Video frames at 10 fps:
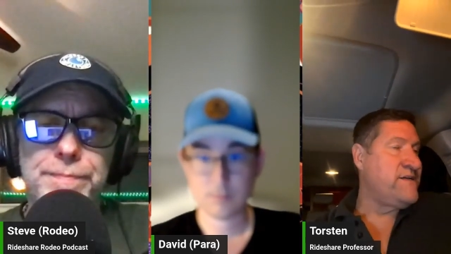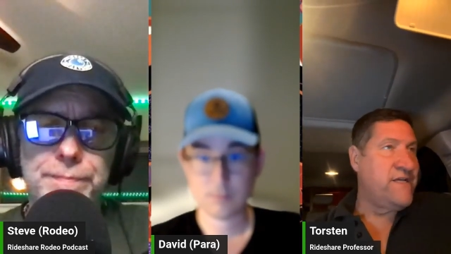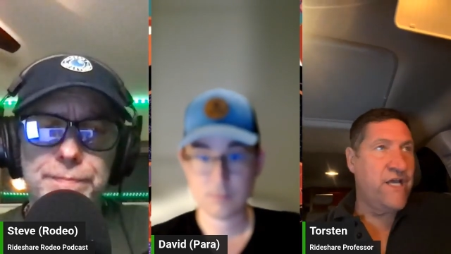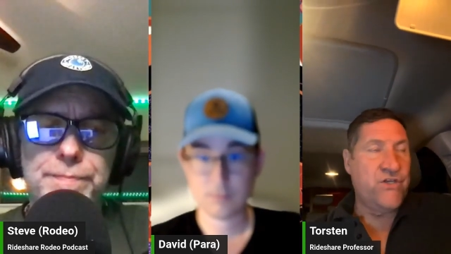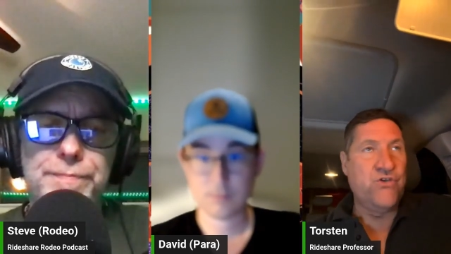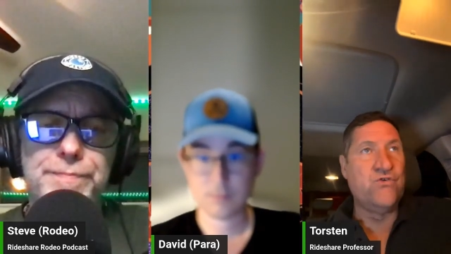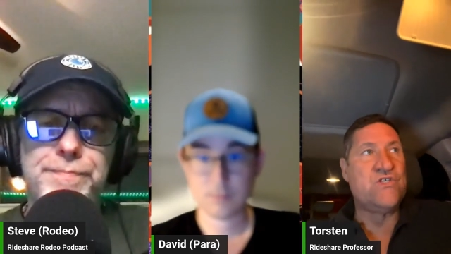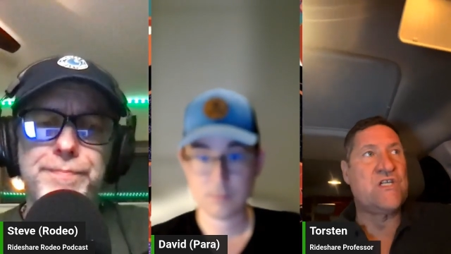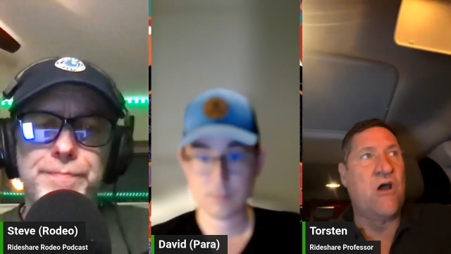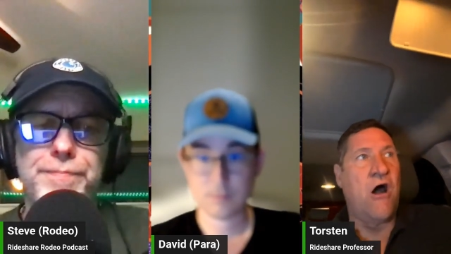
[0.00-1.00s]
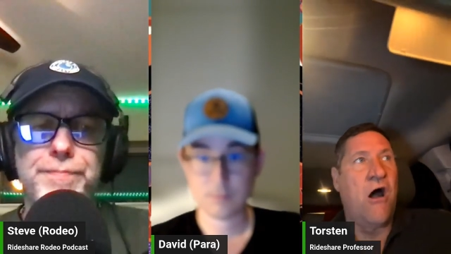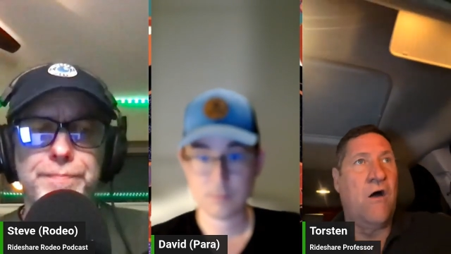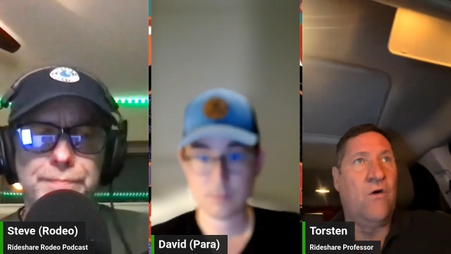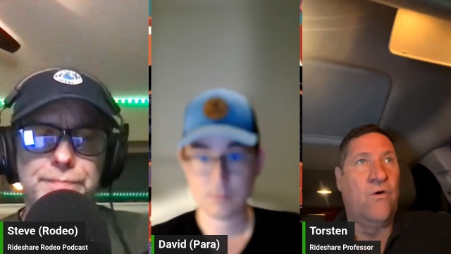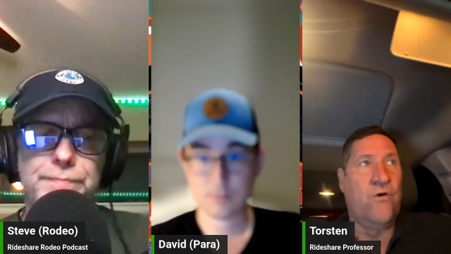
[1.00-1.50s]
Speaker 1: a used
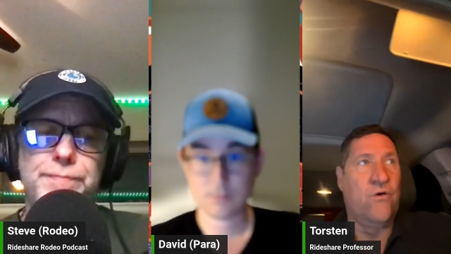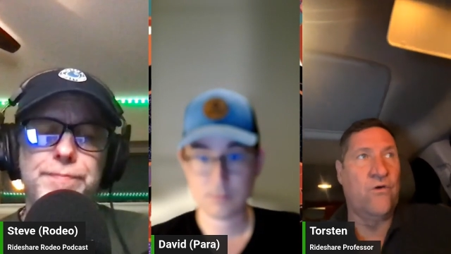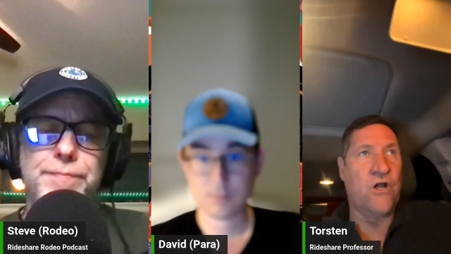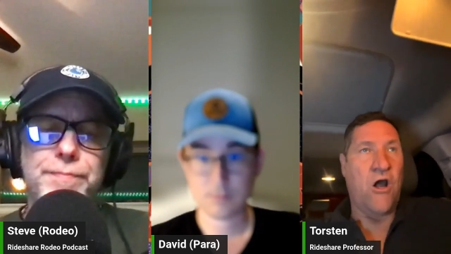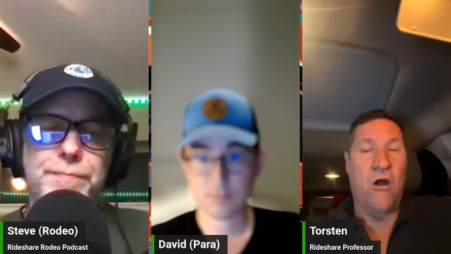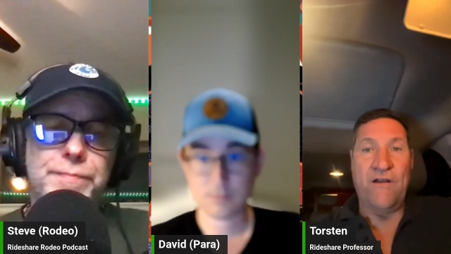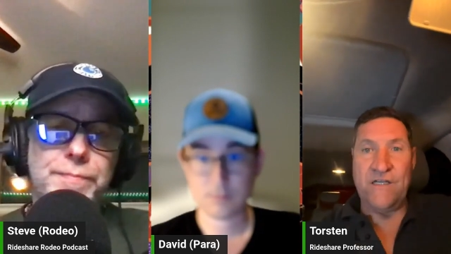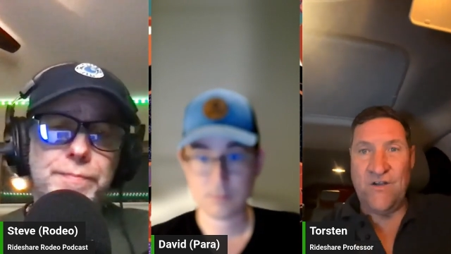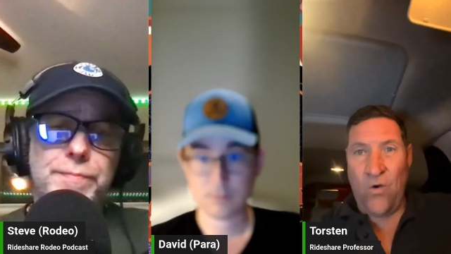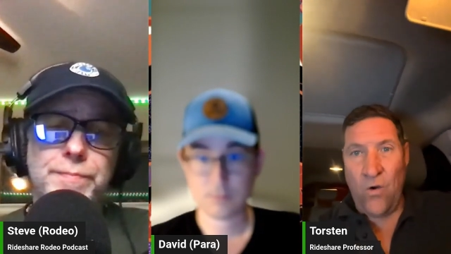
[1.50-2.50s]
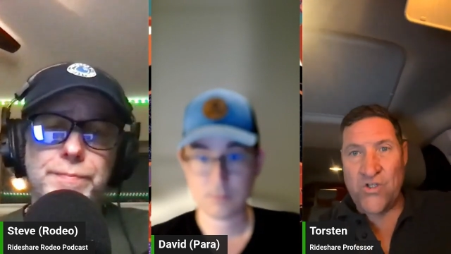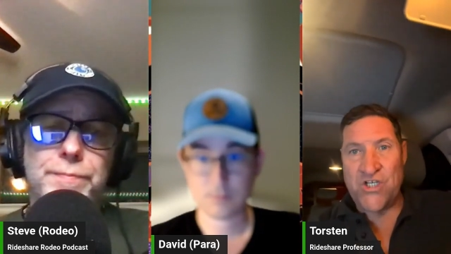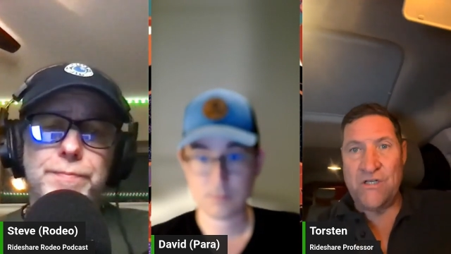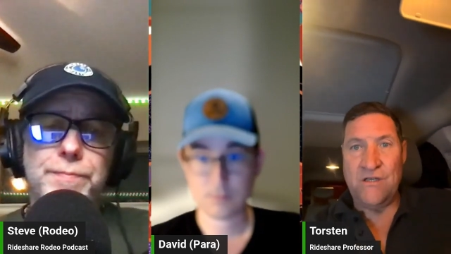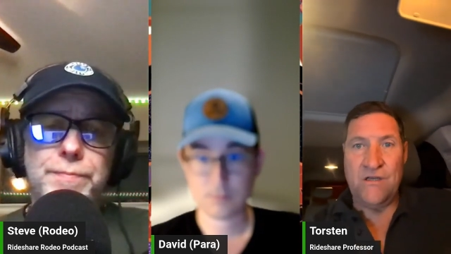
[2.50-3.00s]
car or or a car at an
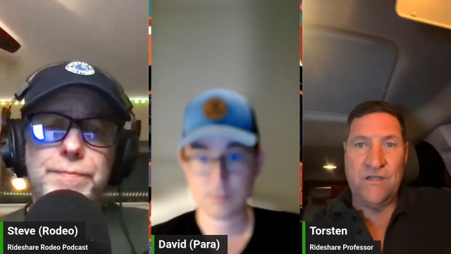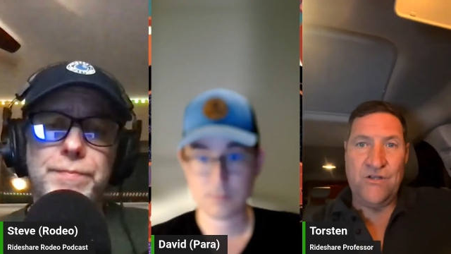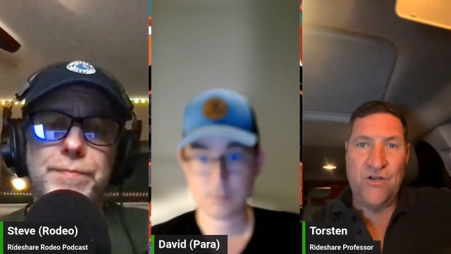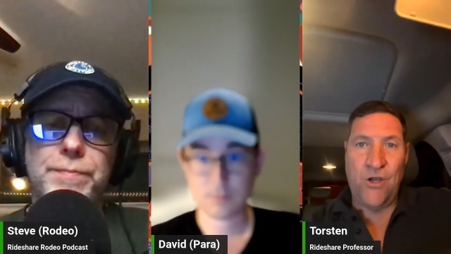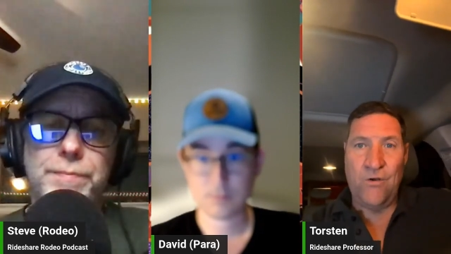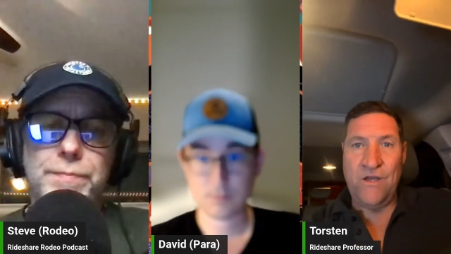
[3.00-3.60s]
auction, uh, you know,